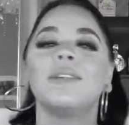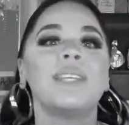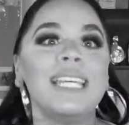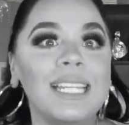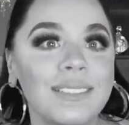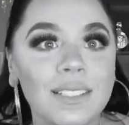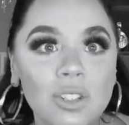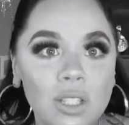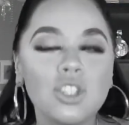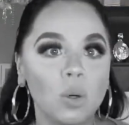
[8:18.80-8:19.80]
I'm kidding.
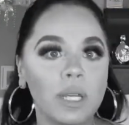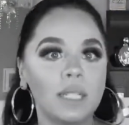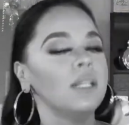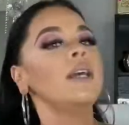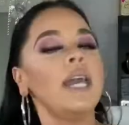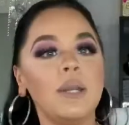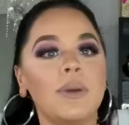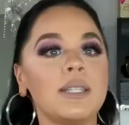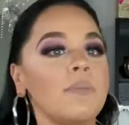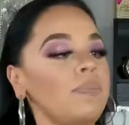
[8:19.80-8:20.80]
Just joking.
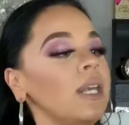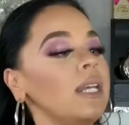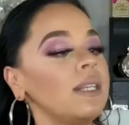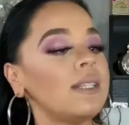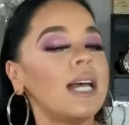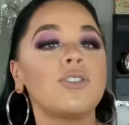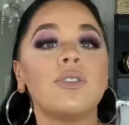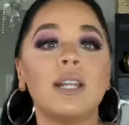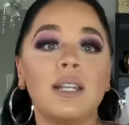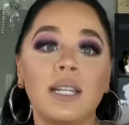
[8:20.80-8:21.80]
Anyways, this Oscar de
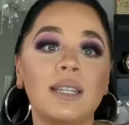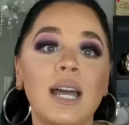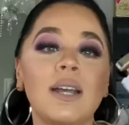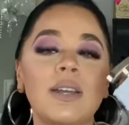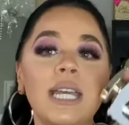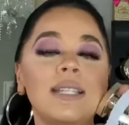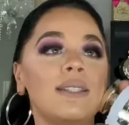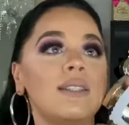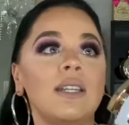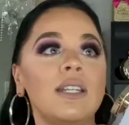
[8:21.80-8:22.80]
la Renta
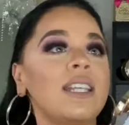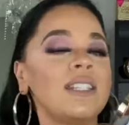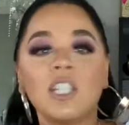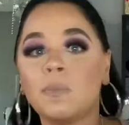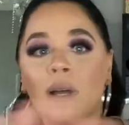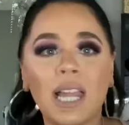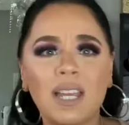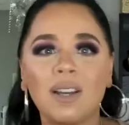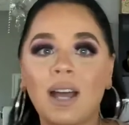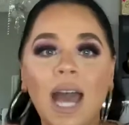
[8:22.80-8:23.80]
is doesn't smell
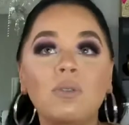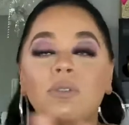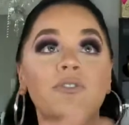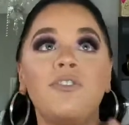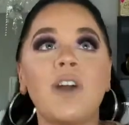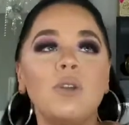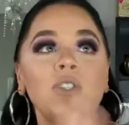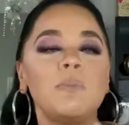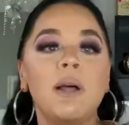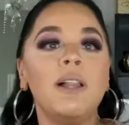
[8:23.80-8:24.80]
like I don't I don't
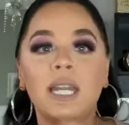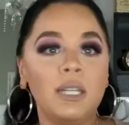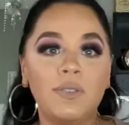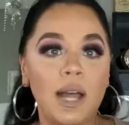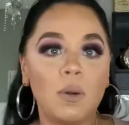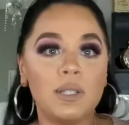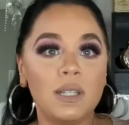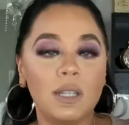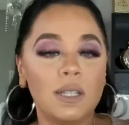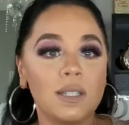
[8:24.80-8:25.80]
smell any flowers
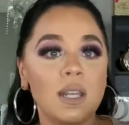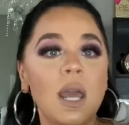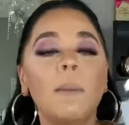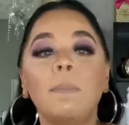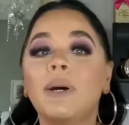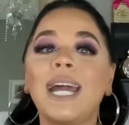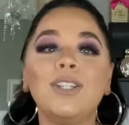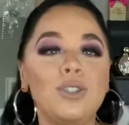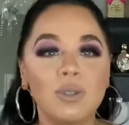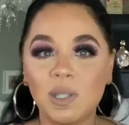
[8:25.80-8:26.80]
in this, but I
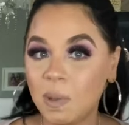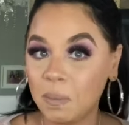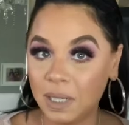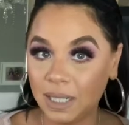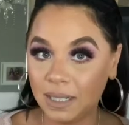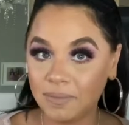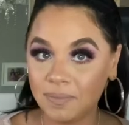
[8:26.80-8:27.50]
do smell money.